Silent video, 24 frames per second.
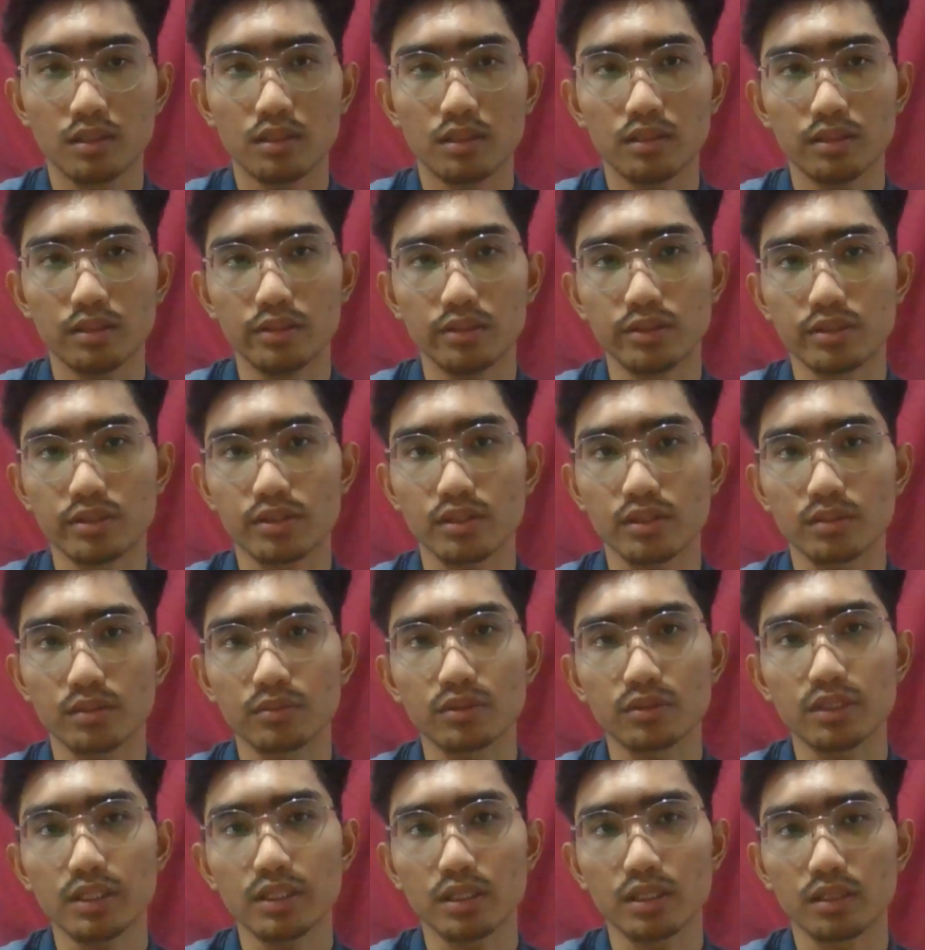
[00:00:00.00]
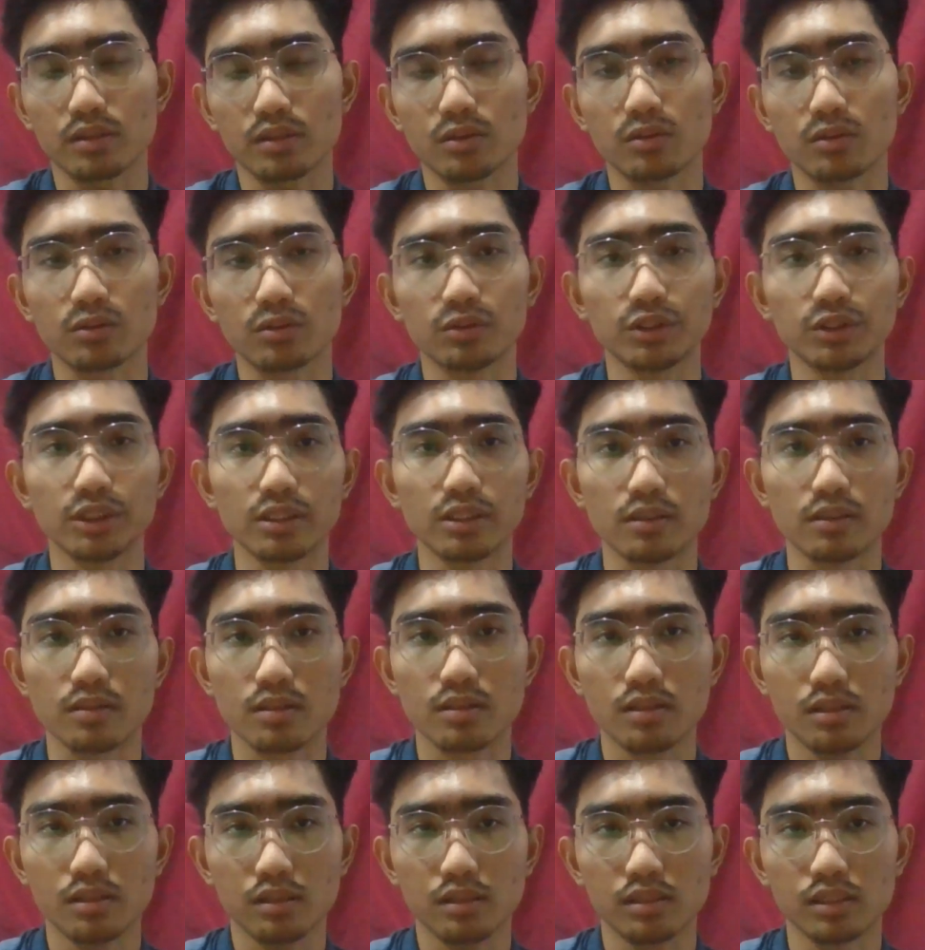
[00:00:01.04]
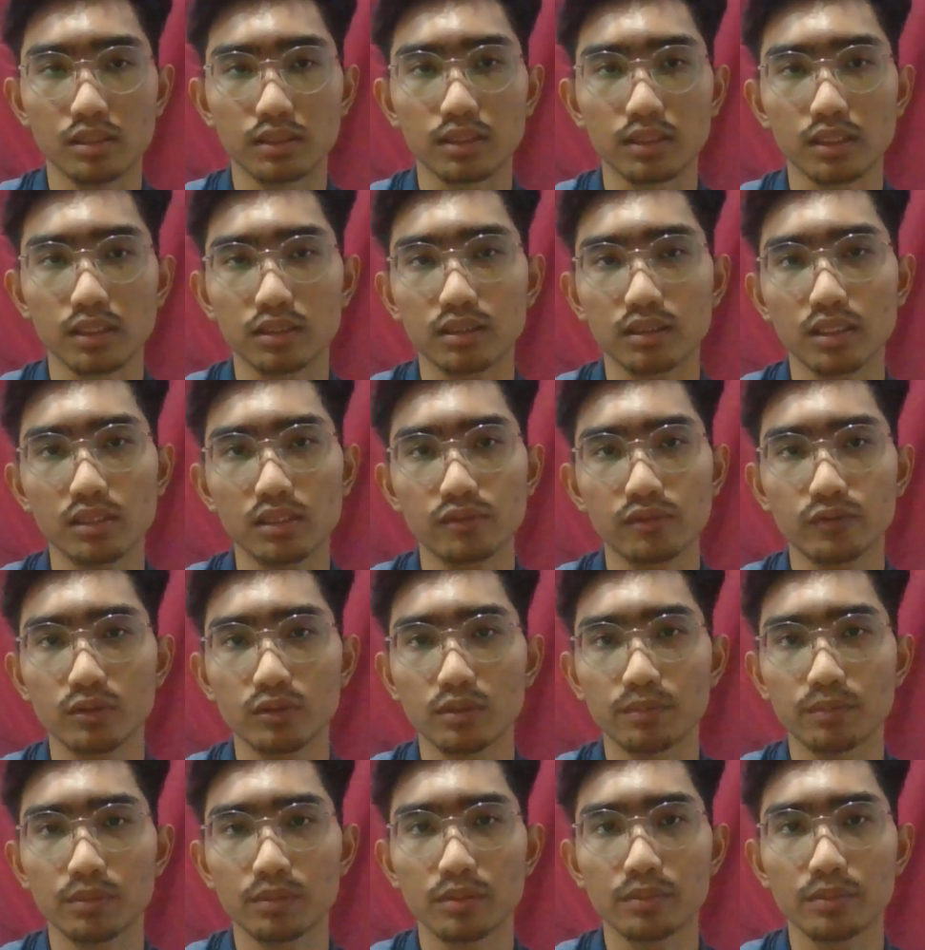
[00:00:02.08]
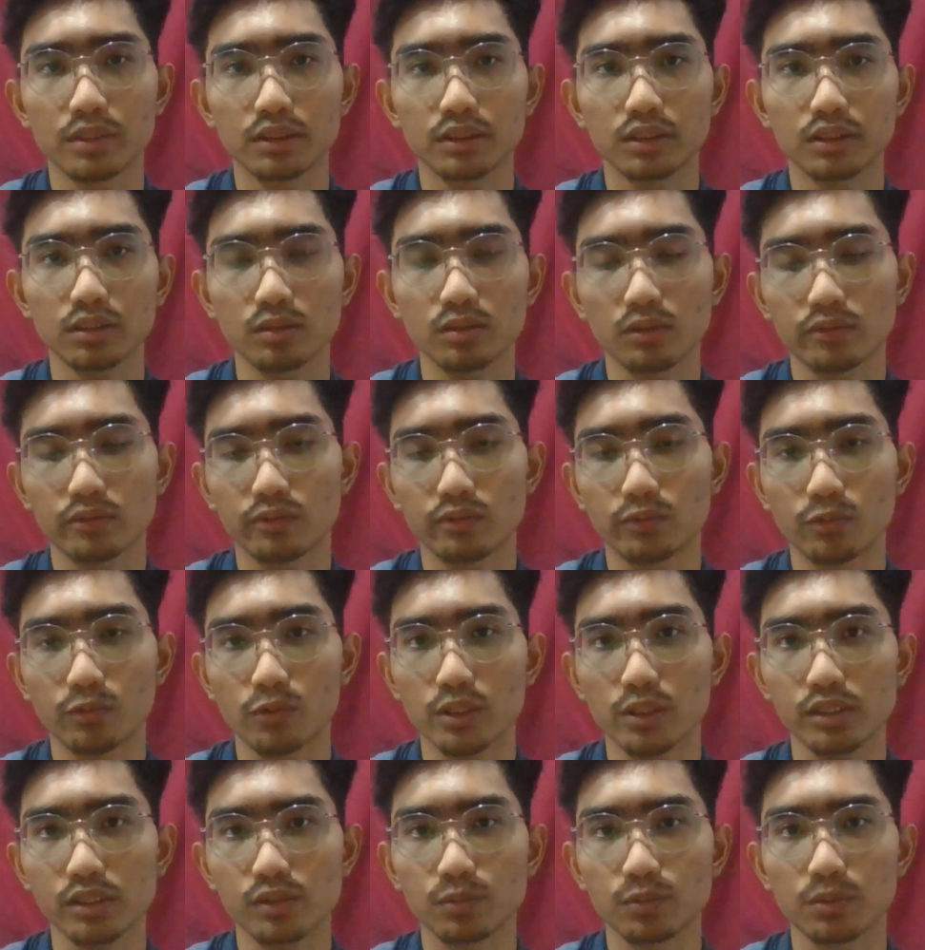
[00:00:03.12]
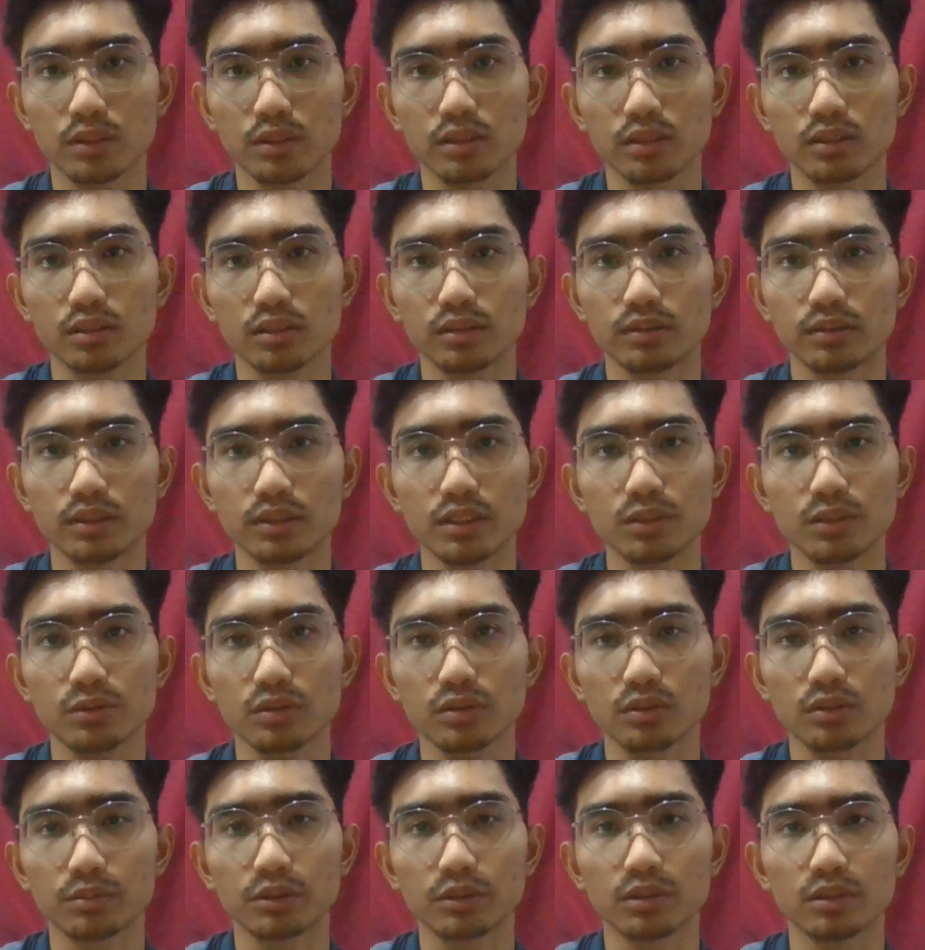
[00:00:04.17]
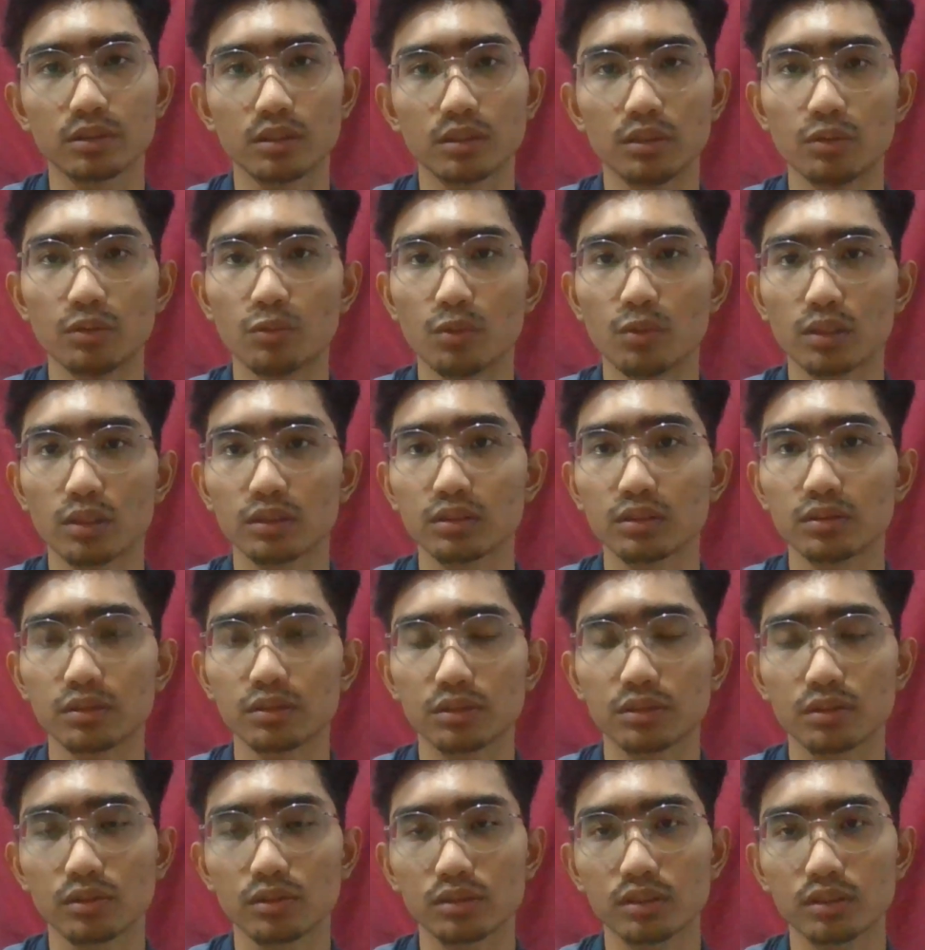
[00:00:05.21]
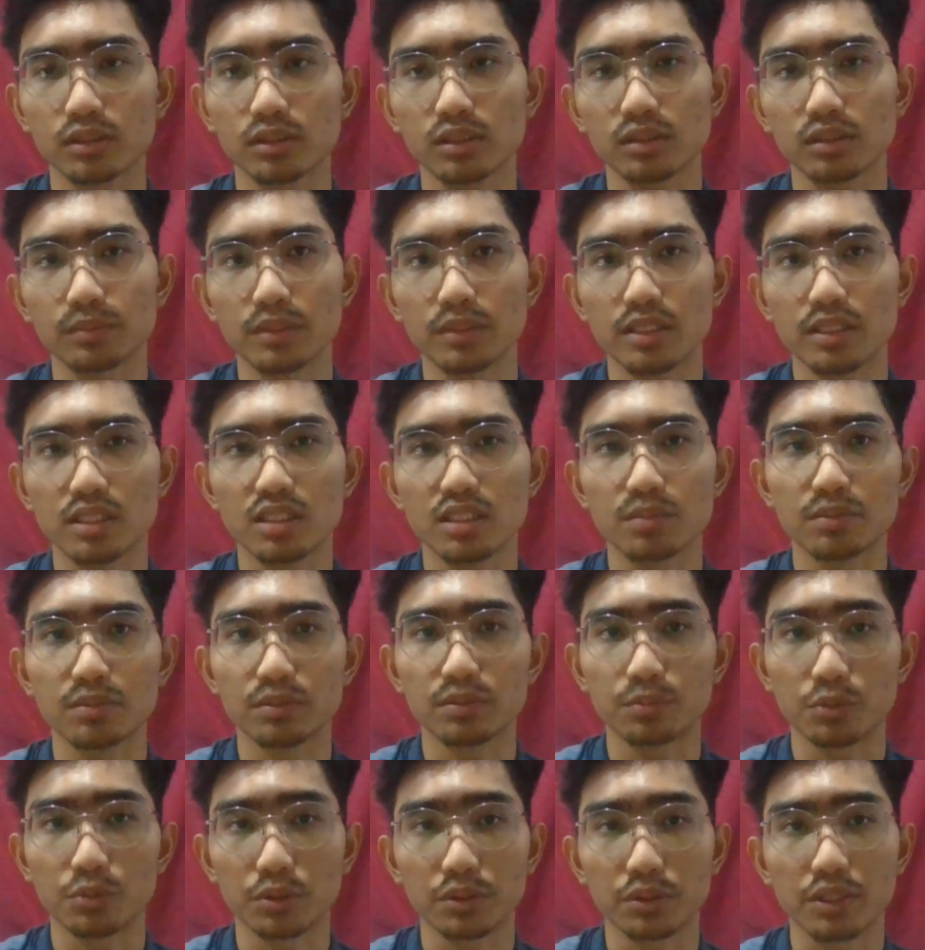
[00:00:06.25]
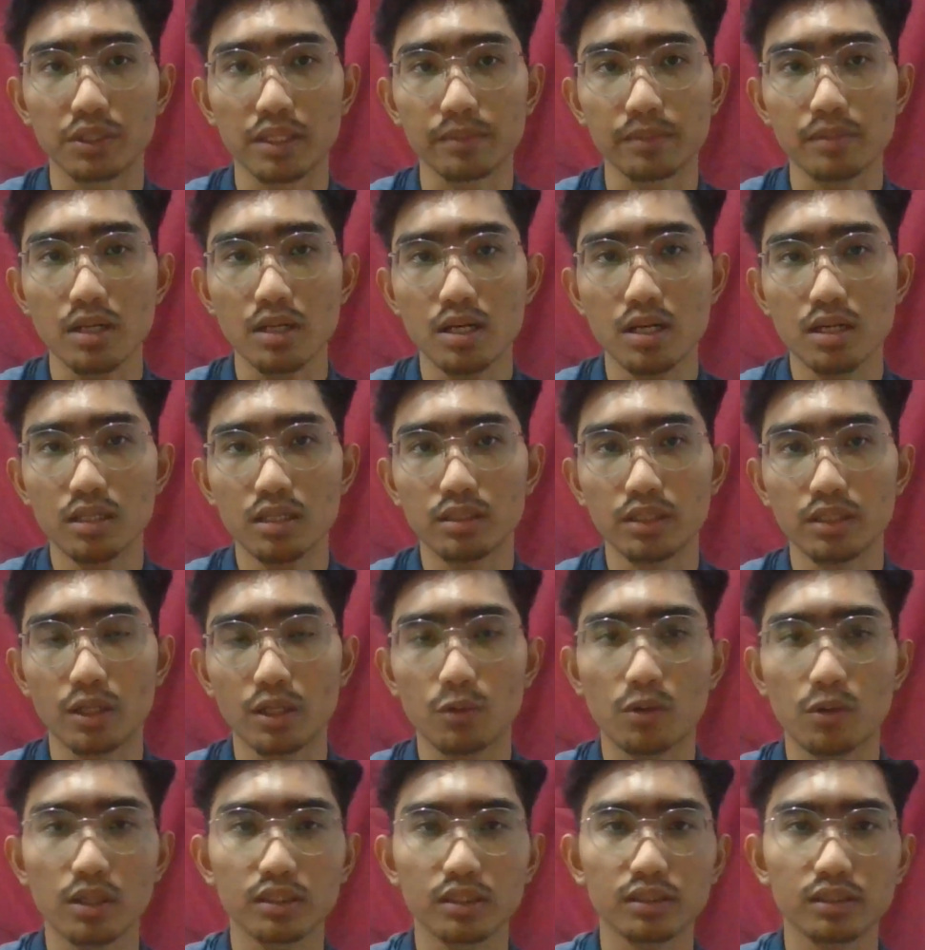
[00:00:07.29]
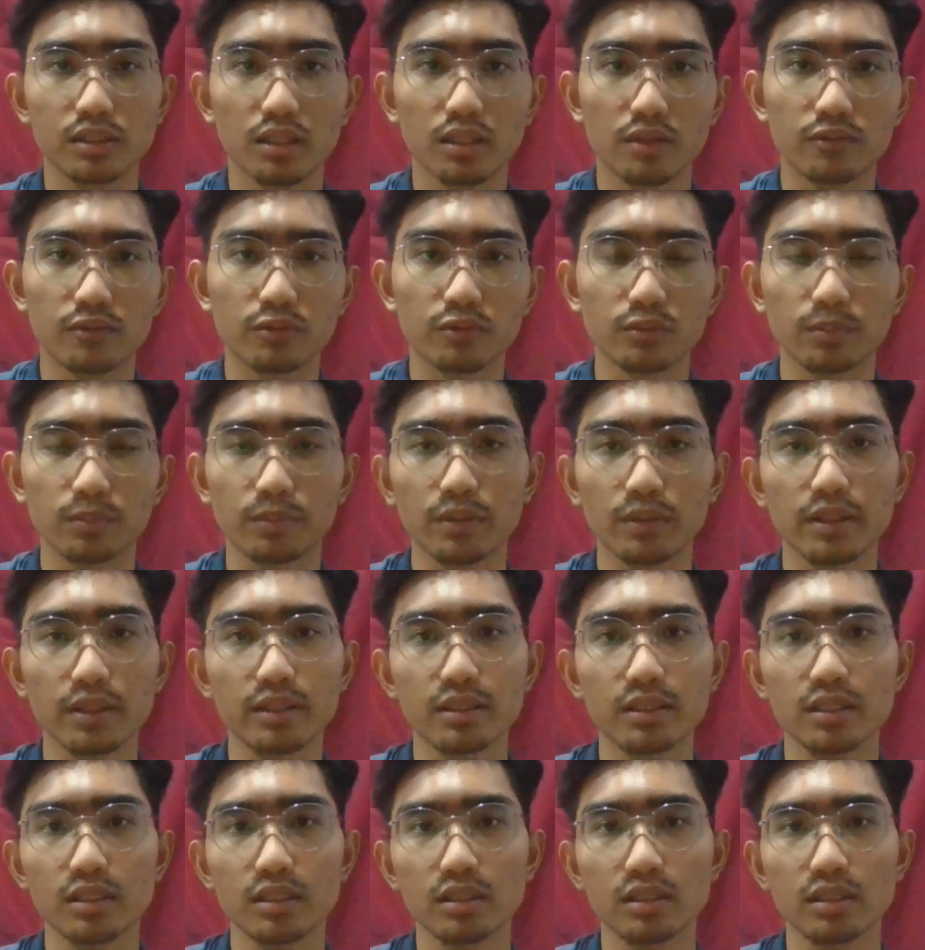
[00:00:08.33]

The summary and conclusion. The successful implementation of wastewater reuse option in the Water Resources Management Program requires careful planning,